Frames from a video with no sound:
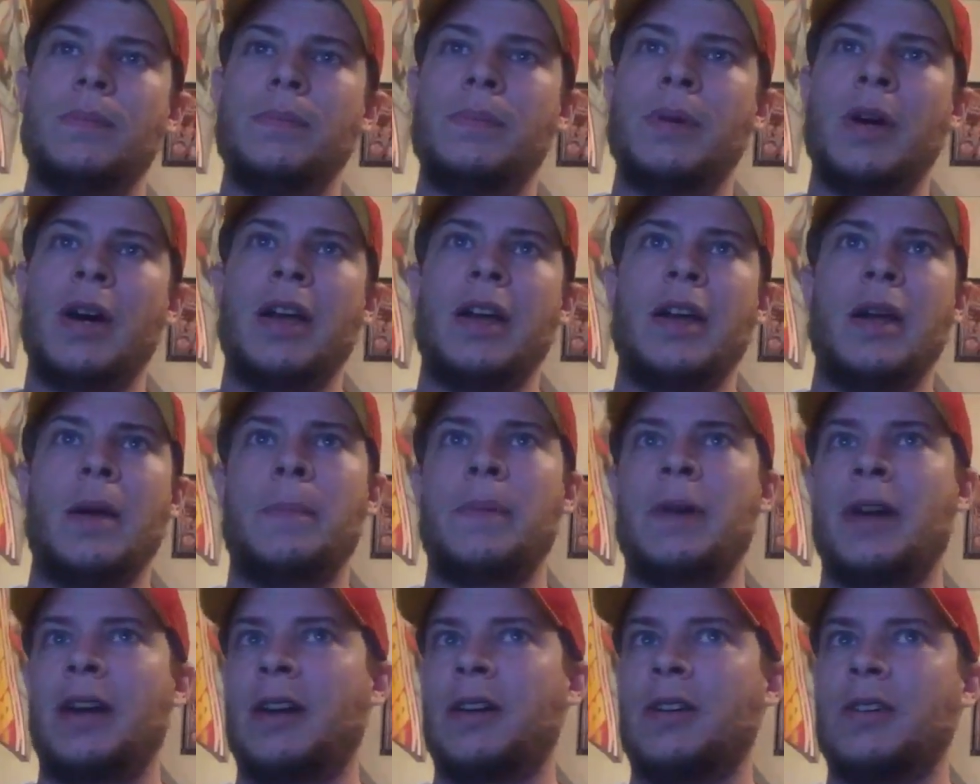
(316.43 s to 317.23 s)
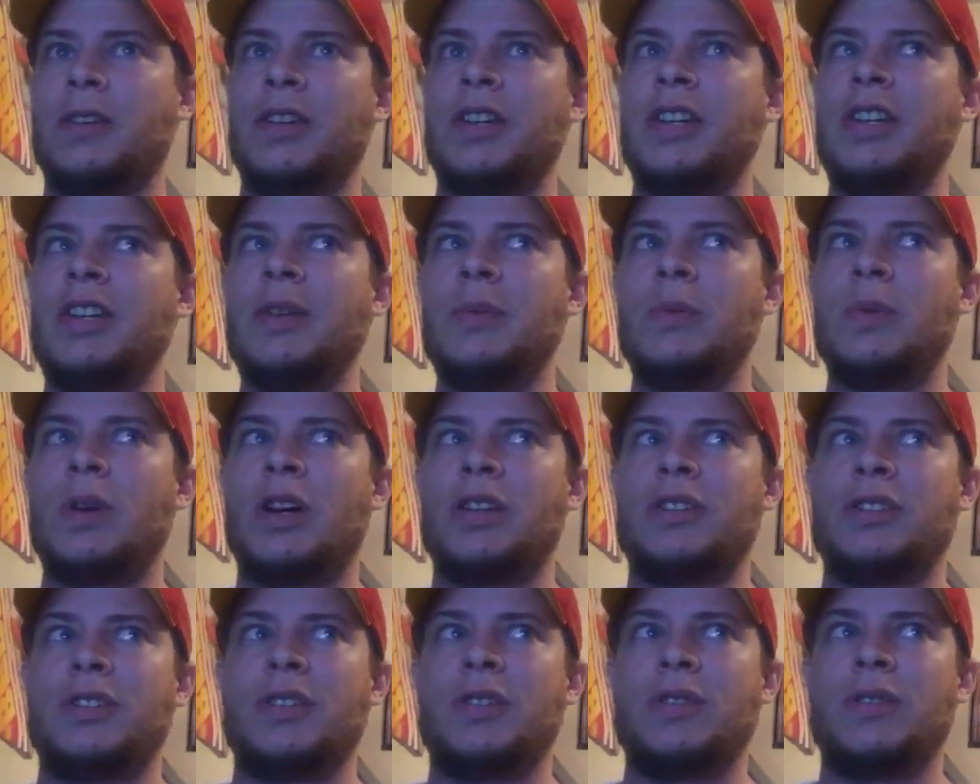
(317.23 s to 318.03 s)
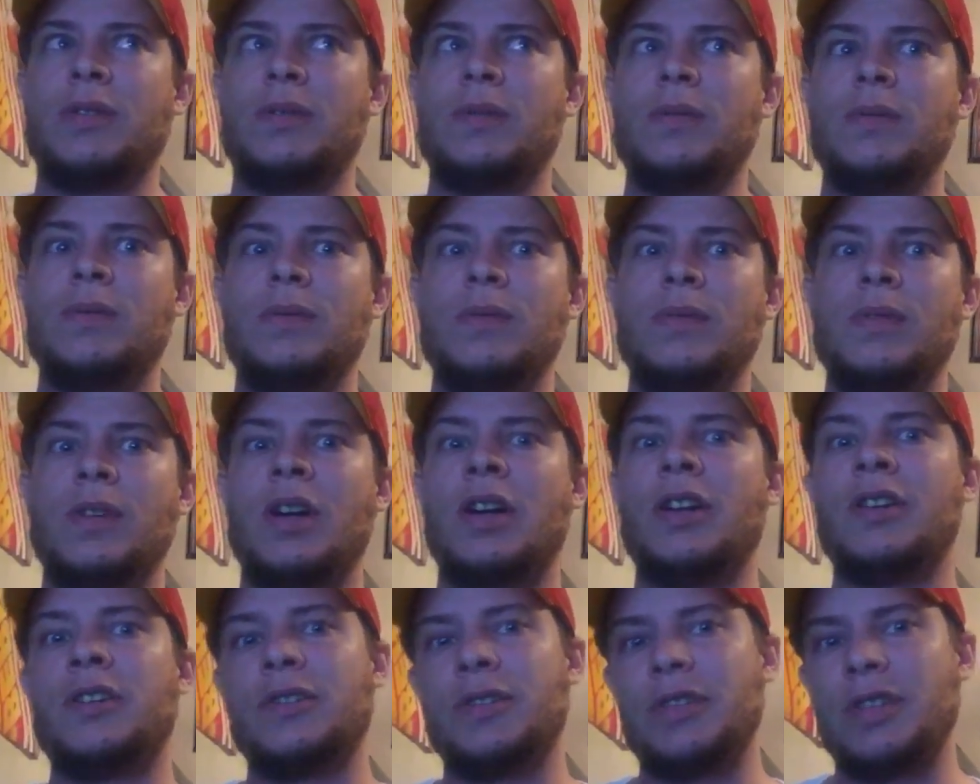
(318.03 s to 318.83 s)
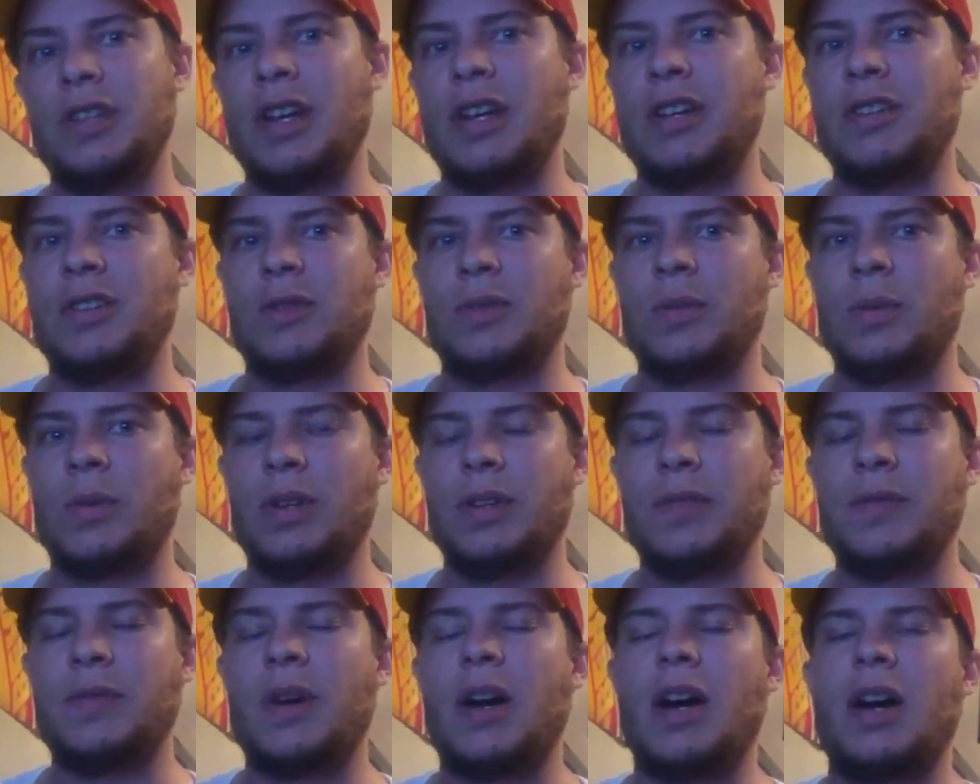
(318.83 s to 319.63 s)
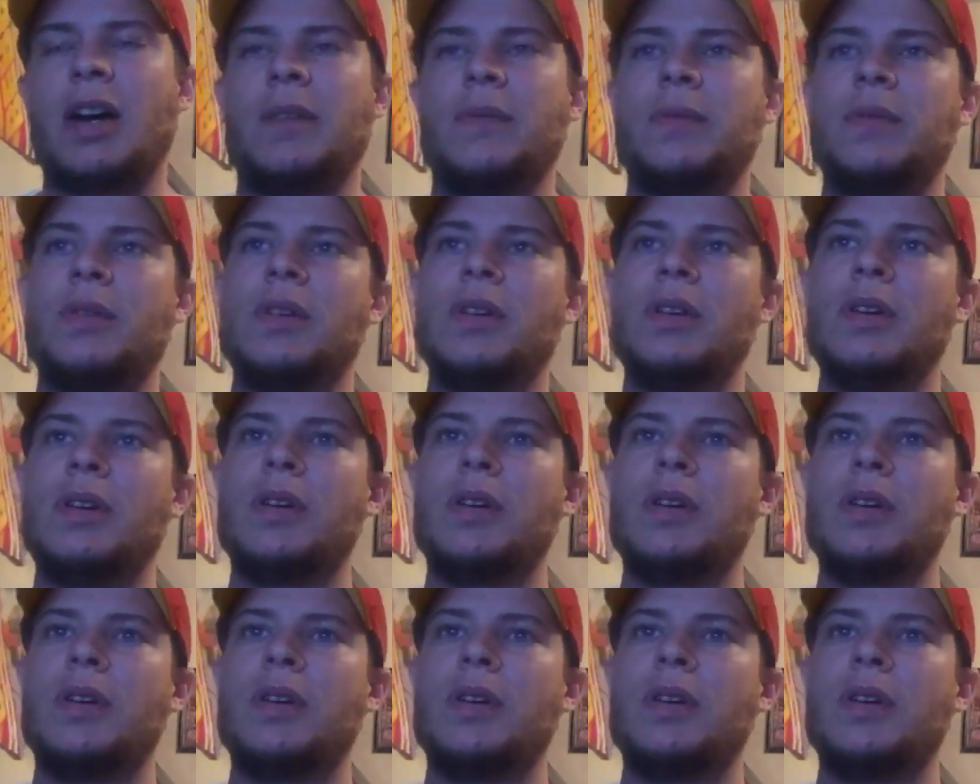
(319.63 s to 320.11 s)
But apparently he wasn't under the age of 25.